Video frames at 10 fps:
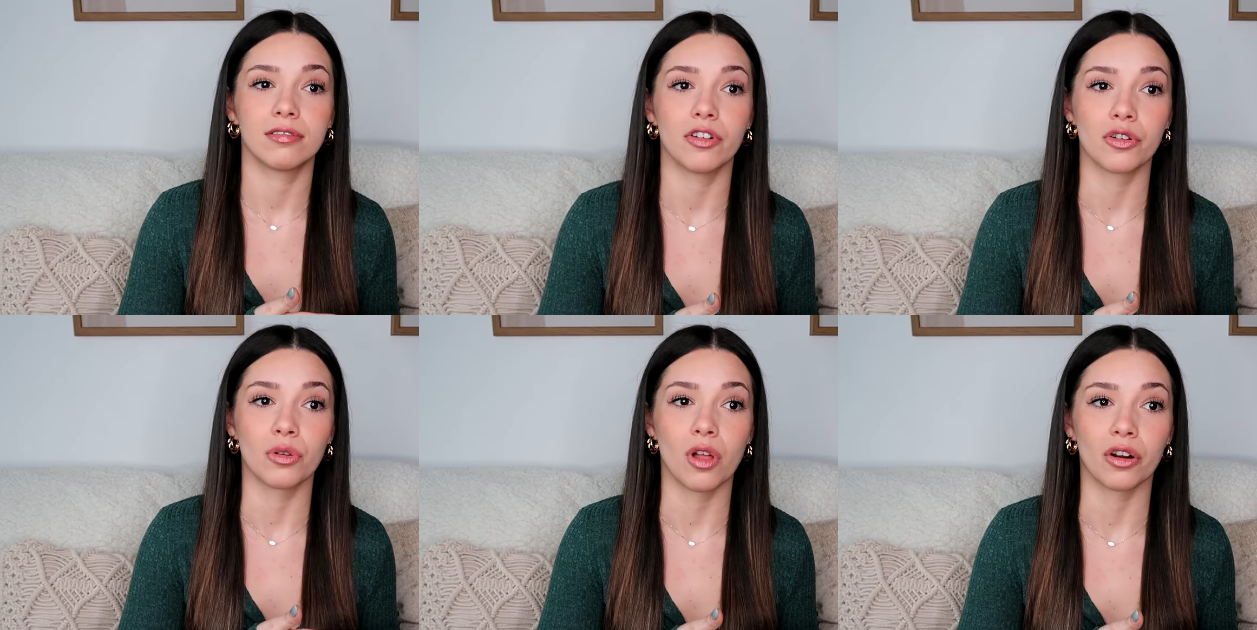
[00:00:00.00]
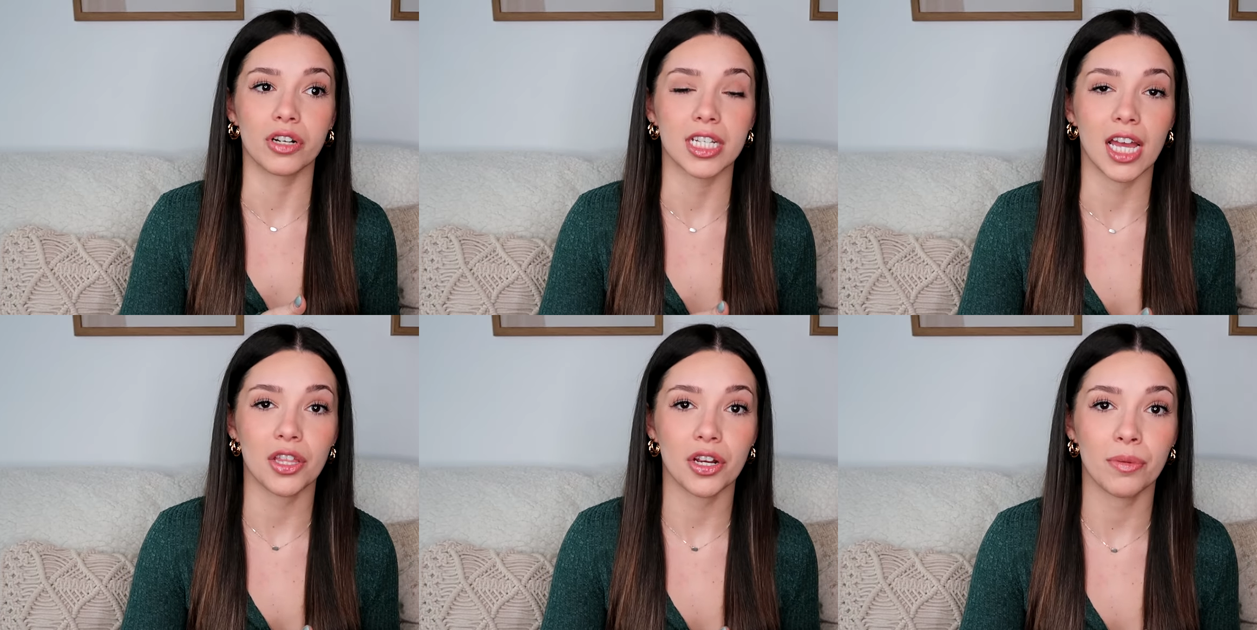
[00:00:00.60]
you're no longer
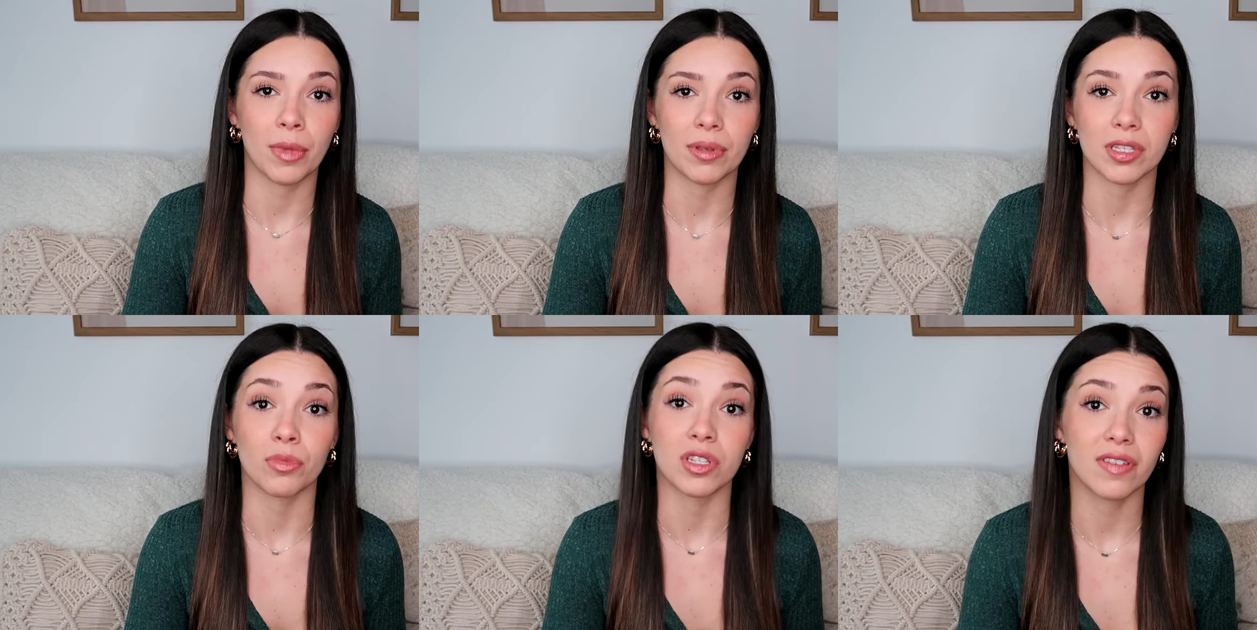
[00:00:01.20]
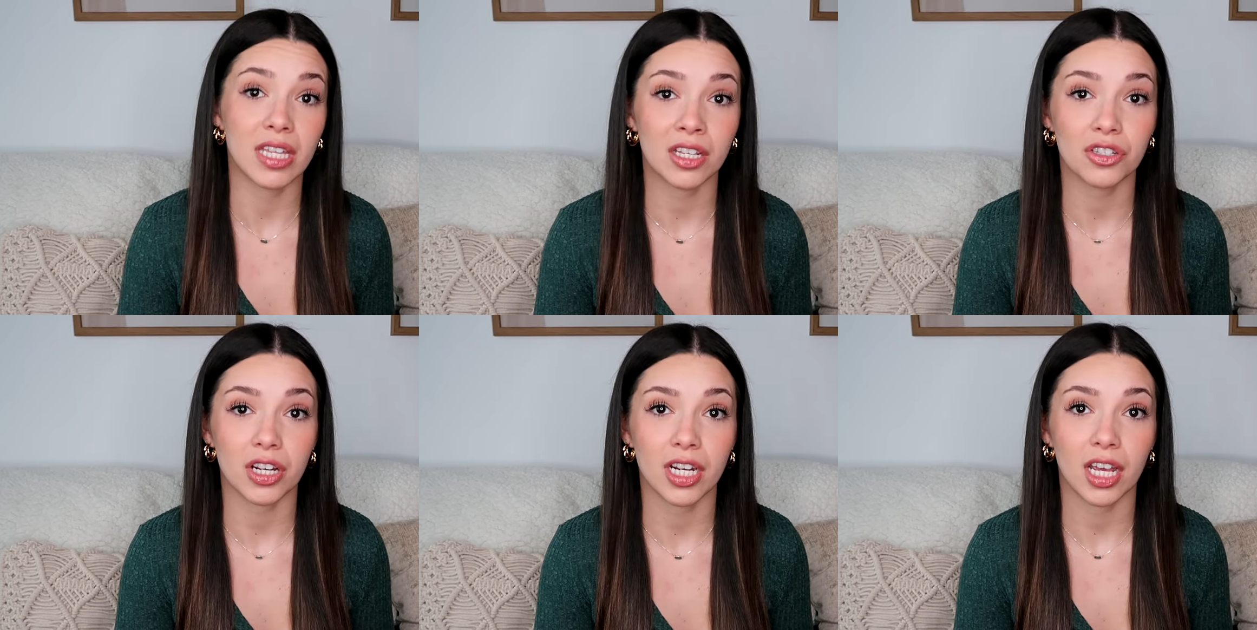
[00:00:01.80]
together, and maybe someone's
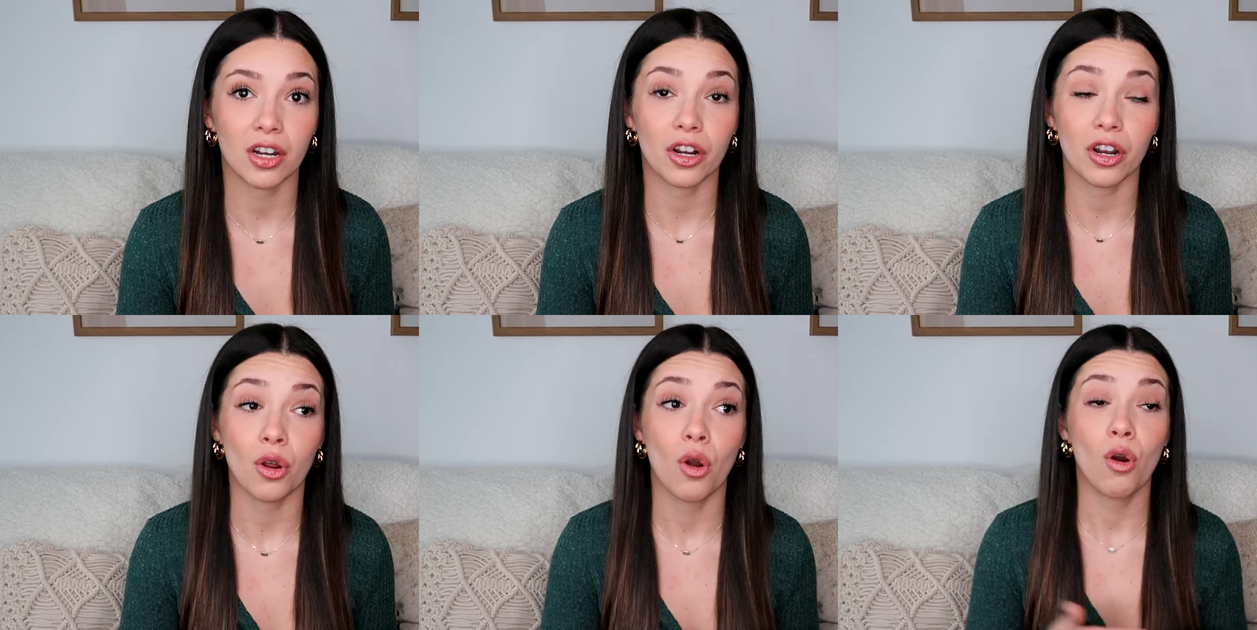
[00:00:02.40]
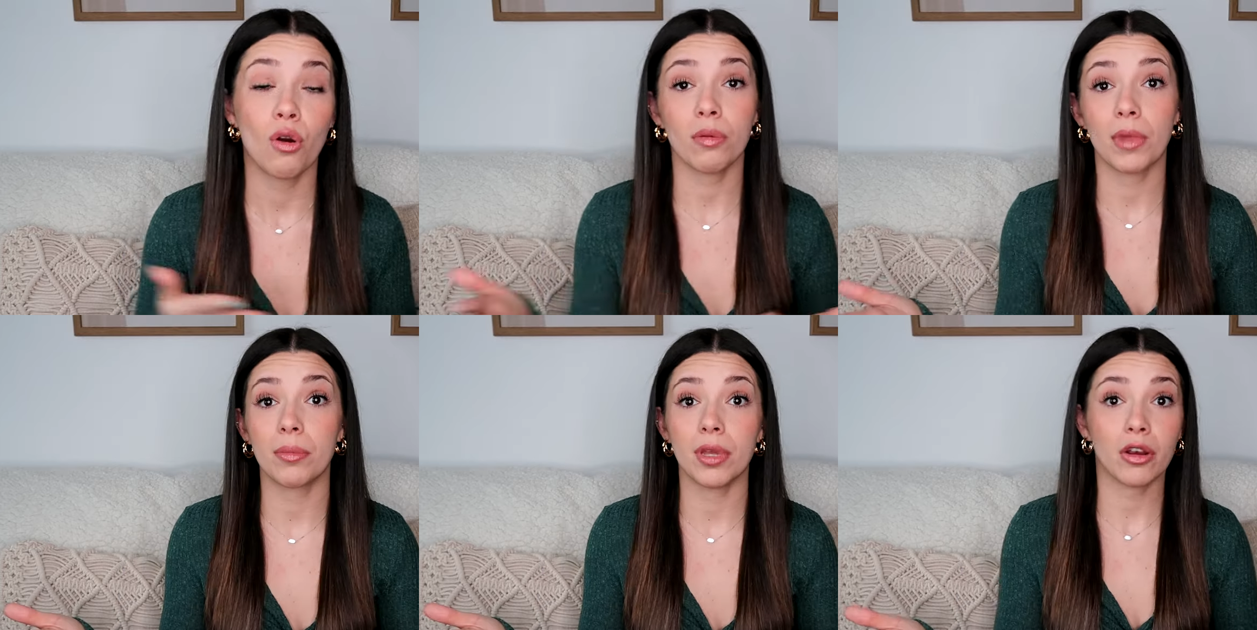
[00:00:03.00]
feelings are gonna get hurt, or
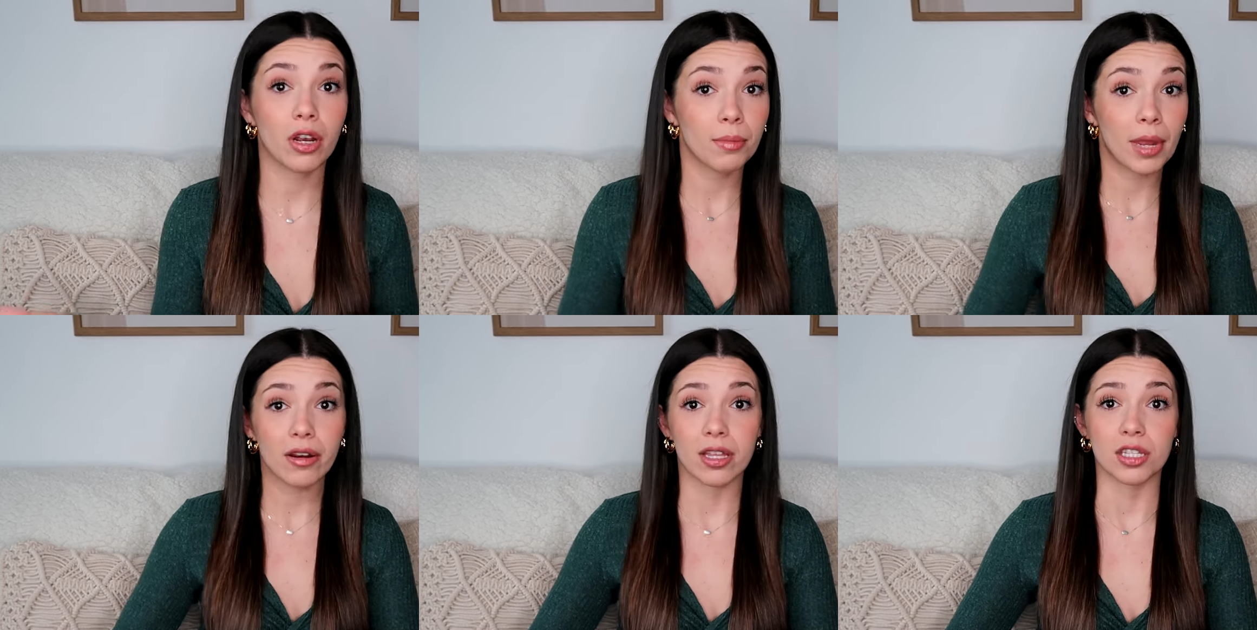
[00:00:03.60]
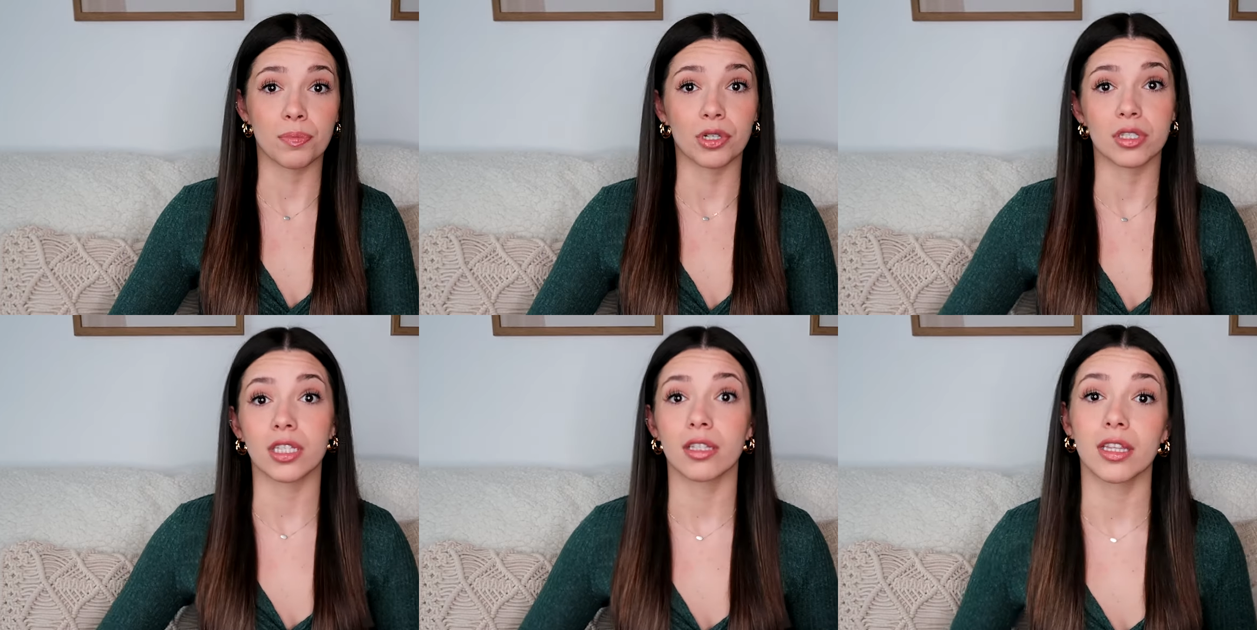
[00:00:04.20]
maybe you're gonna marry this
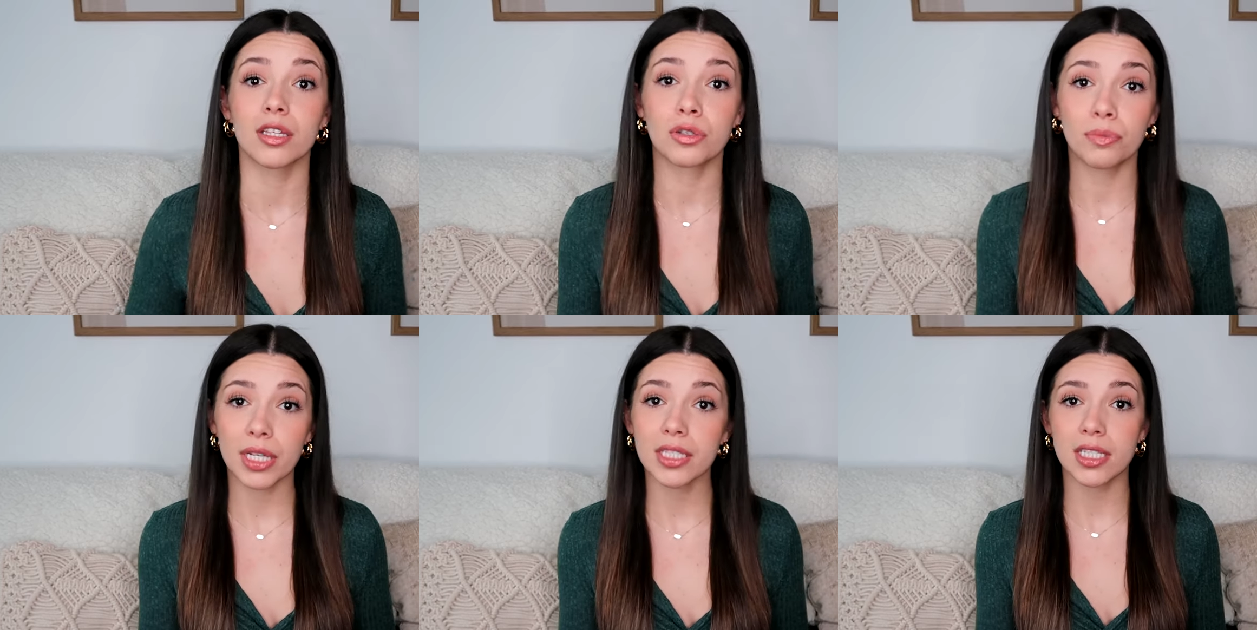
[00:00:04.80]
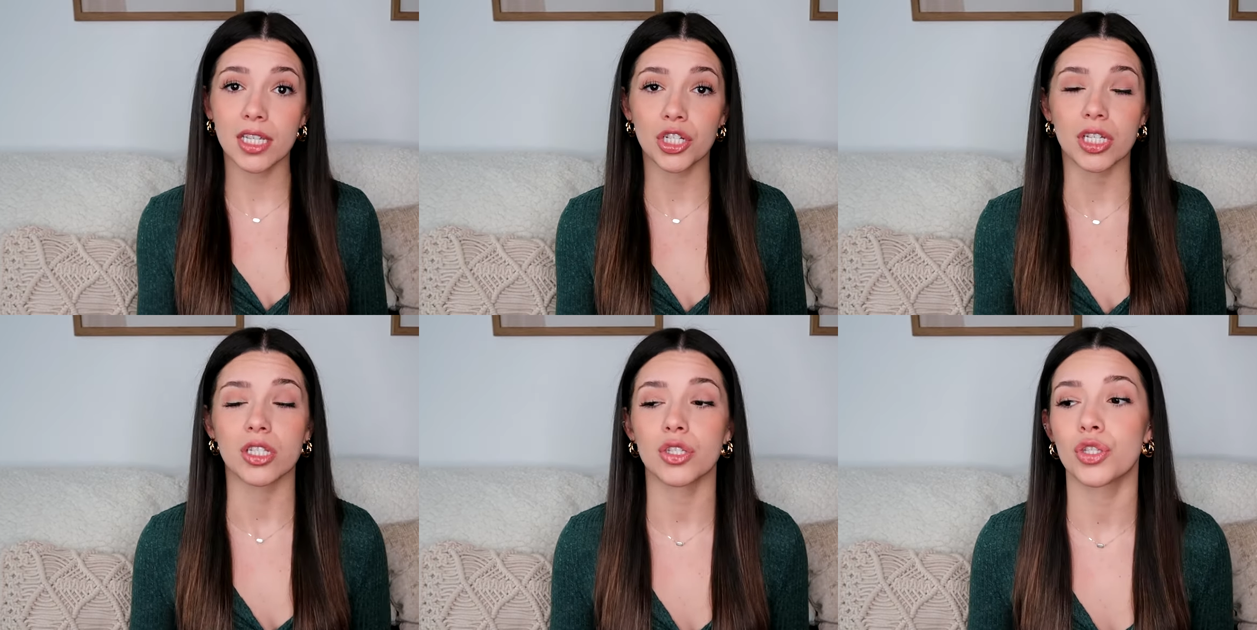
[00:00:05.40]
person. Like, these are big decisions.